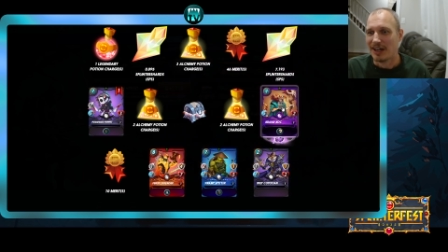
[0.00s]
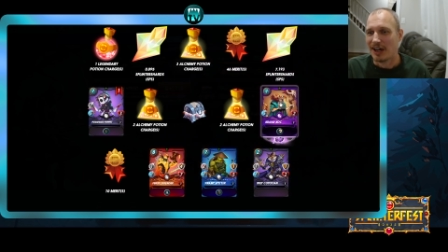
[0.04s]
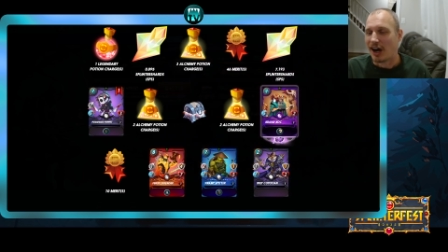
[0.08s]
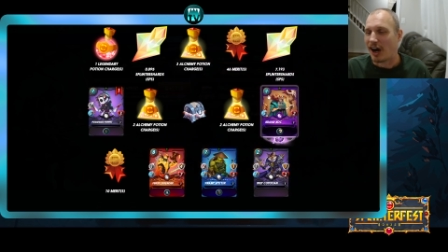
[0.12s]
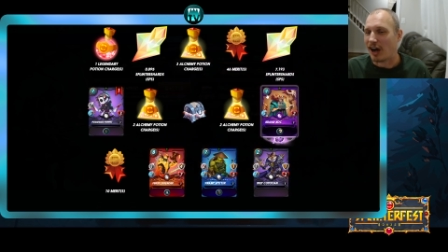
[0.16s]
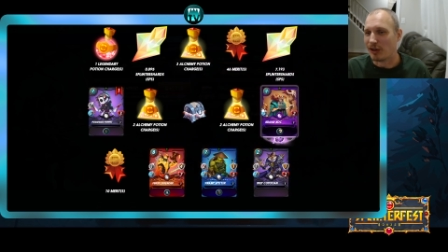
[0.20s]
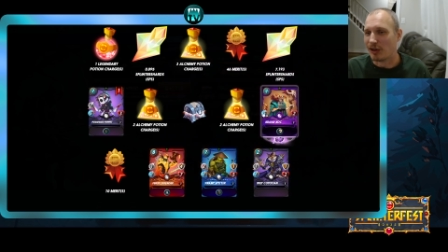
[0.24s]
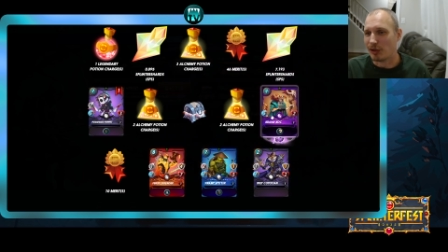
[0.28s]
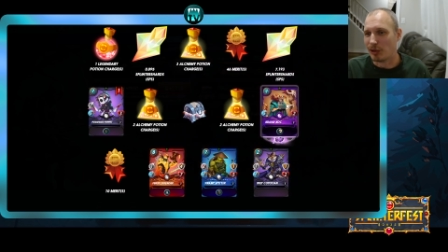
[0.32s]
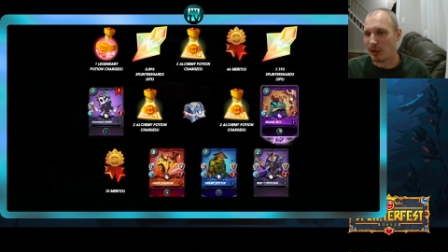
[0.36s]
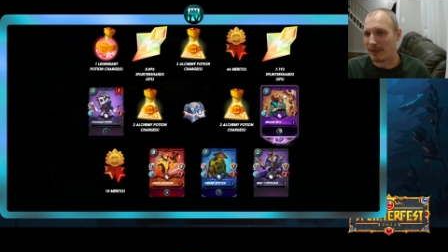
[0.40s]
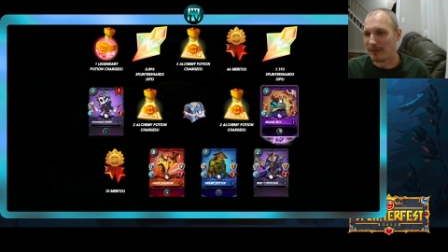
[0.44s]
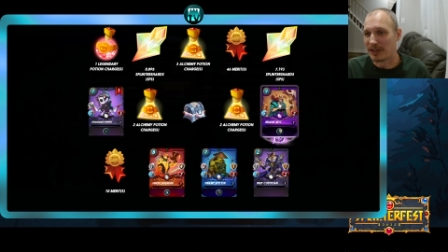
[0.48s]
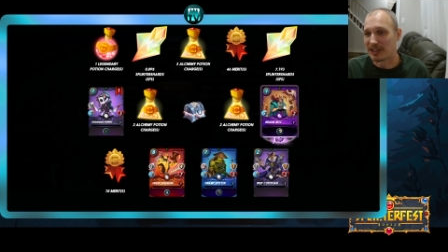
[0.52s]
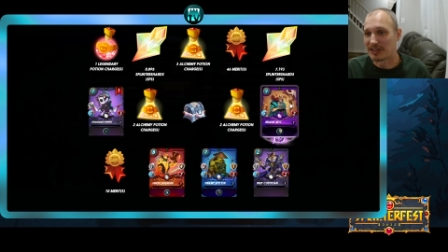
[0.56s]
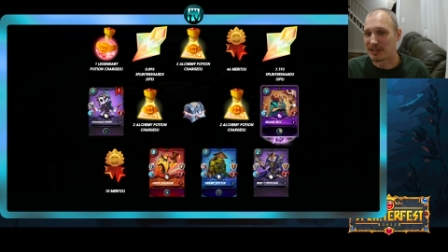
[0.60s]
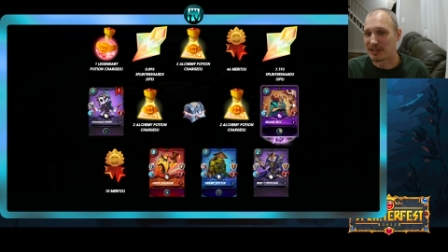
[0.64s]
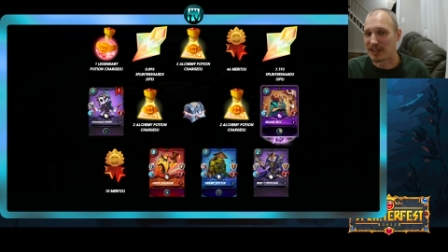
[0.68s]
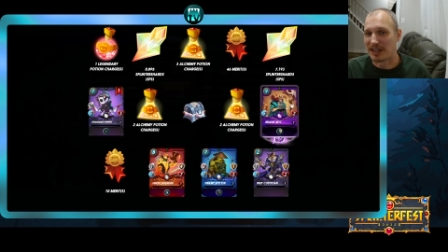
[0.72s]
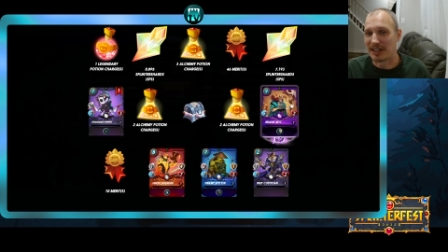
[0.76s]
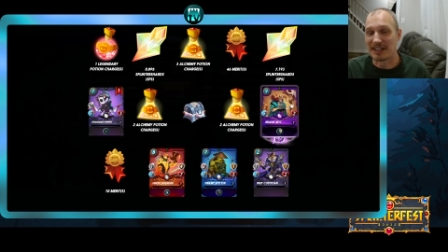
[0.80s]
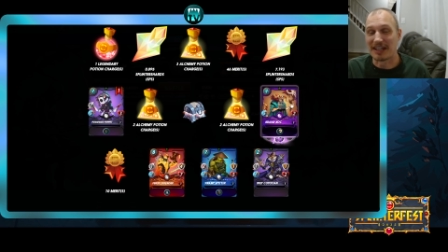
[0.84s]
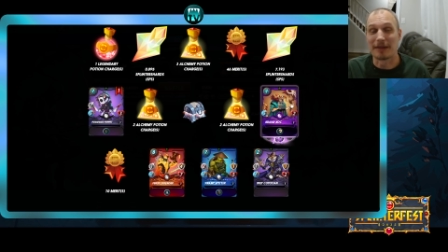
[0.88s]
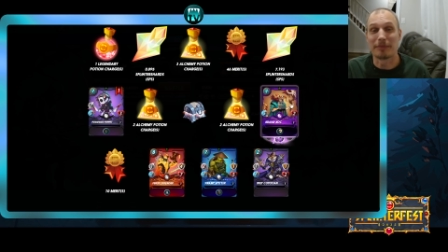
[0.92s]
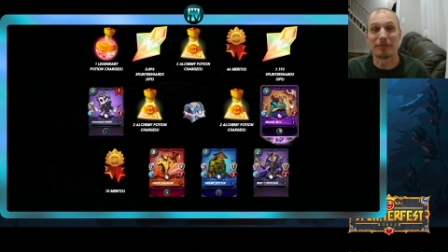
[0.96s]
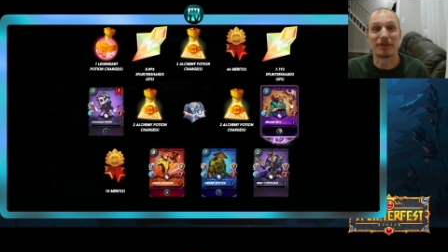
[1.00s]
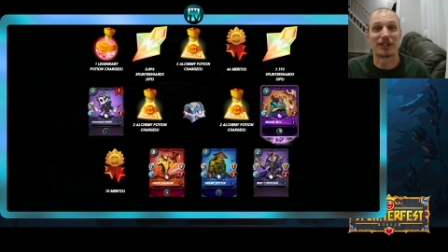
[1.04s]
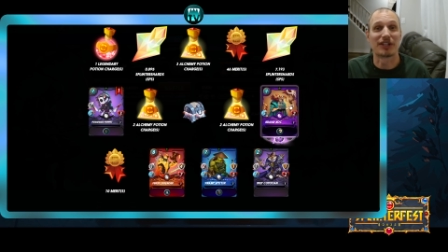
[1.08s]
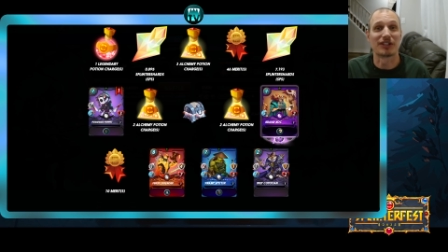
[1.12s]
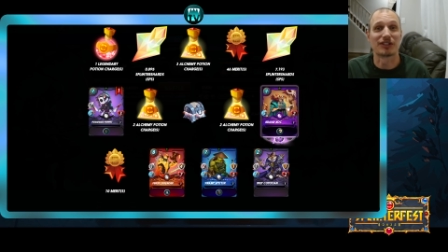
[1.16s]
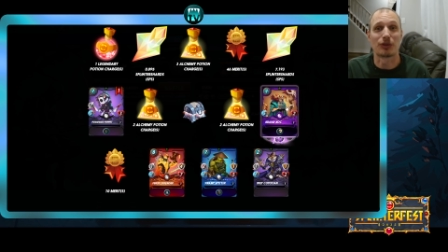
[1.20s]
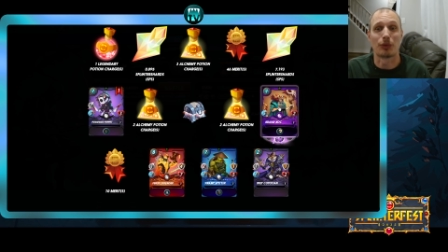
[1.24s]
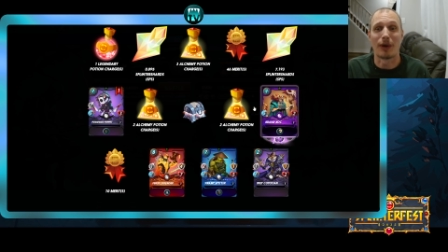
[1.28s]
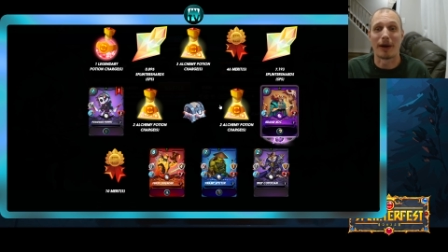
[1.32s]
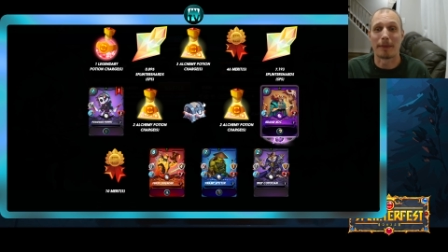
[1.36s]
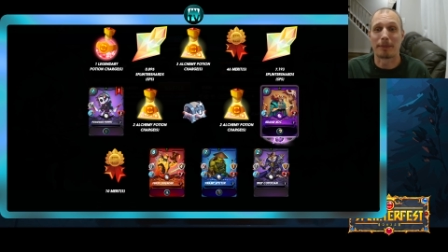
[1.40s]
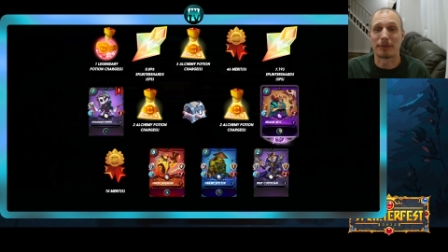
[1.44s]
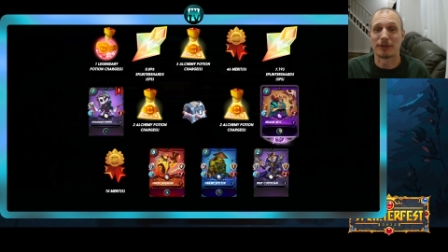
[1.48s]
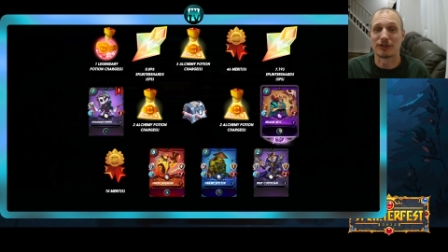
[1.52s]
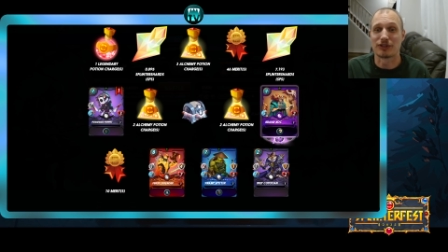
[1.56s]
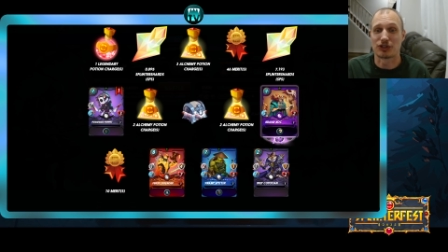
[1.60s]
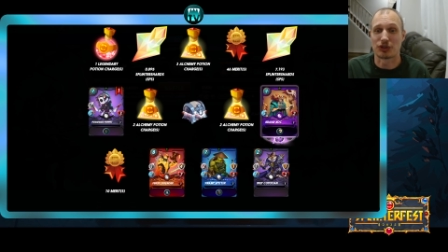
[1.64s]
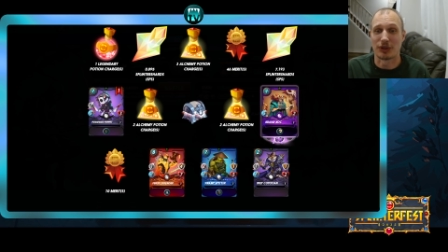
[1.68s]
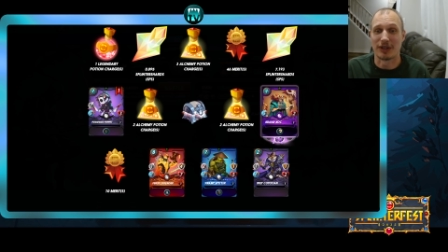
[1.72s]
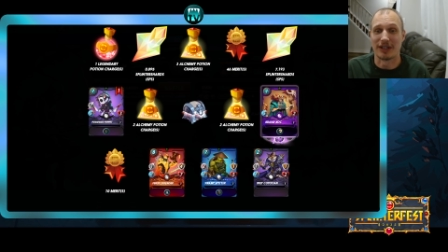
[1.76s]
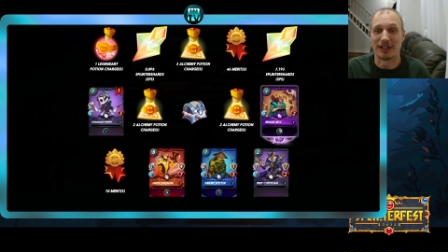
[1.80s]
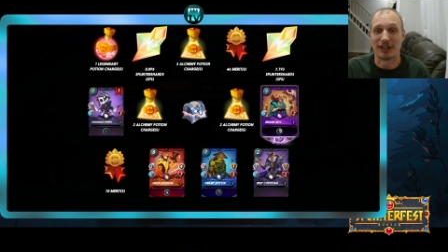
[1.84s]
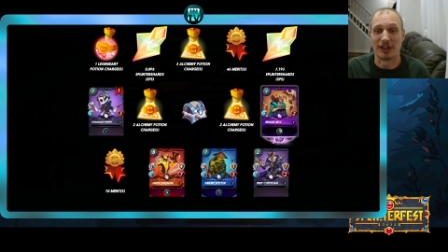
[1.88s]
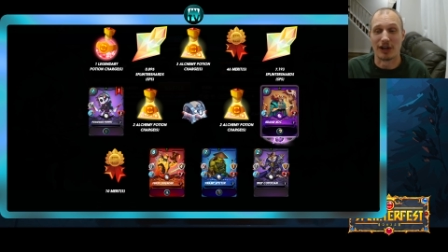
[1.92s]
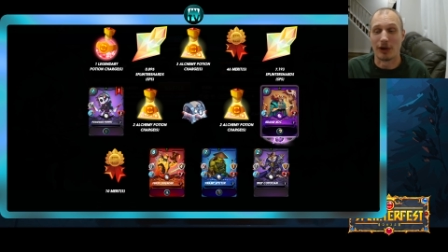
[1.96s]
I love this guy again because of weapons training.